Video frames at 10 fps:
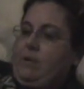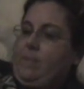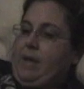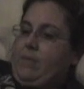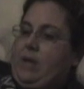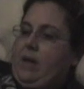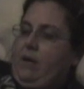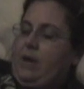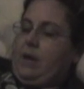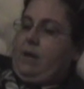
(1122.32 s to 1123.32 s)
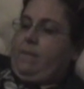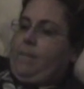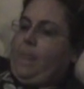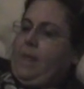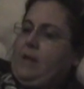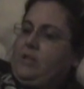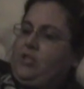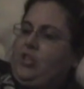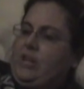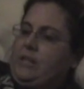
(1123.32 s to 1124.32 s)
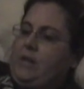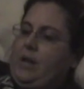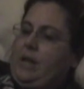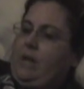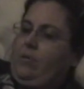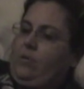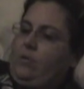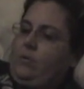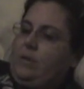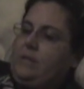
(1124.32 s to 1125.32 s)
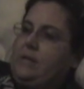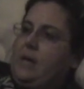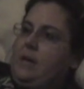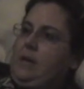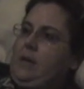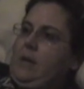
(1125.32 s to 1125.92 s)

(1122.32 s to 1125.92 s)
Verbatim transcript: than baby Carrie. She is not either, Laura said.